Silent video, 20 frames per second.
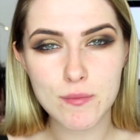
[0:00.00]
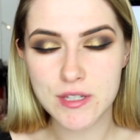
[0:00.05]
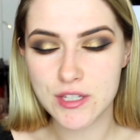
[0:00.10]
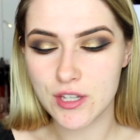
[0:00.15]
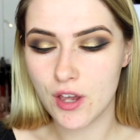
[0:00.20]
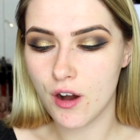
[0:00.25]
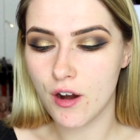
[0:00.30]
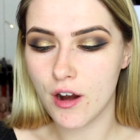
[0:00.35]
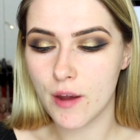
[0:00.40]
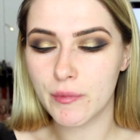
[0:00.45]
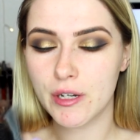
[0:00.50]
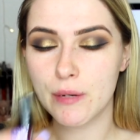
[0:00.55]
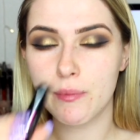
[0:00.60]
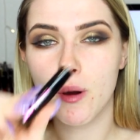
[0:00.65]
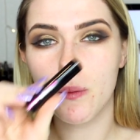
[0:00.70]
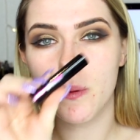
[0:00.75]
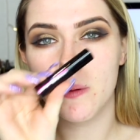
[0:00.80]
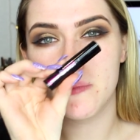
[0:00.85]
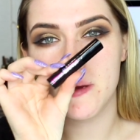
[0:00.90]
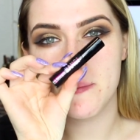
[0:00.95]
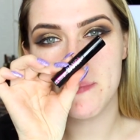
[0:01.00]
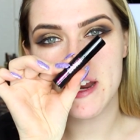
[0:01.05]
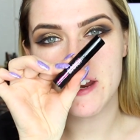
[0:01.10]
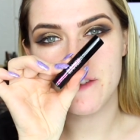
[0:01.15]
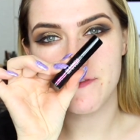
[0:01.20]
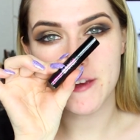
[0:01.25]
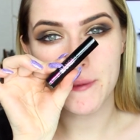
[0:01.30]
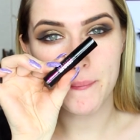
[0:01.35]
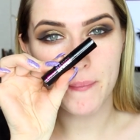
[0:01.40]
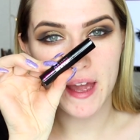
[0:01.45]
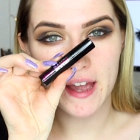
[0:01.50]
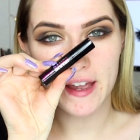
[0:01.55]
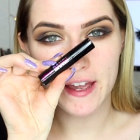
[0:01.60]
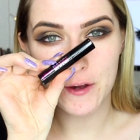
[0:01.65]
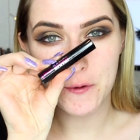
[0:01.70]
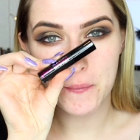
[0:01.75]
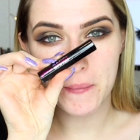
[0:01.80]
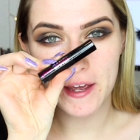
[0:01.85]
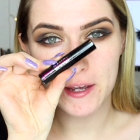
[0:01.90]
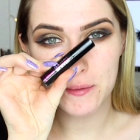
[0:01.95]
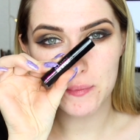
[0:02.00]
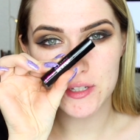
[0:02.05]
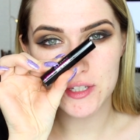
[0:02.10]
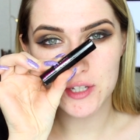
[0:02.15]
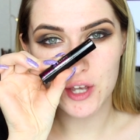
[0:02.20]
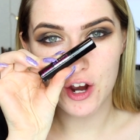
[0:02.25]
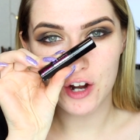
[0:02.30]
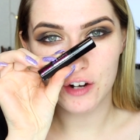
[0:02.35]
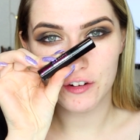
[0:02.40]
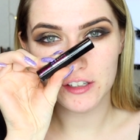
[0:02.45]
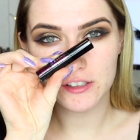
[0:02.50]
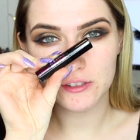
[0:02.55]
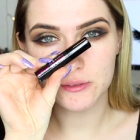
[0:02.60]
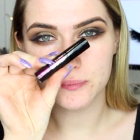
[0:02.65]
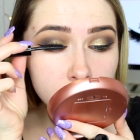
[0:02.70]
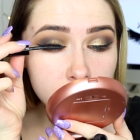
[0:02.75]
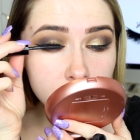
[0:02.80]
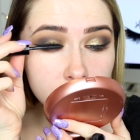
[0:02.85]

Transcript: for mascara, I'm going to pop on my Benefit Bad Girl Bang Mascara.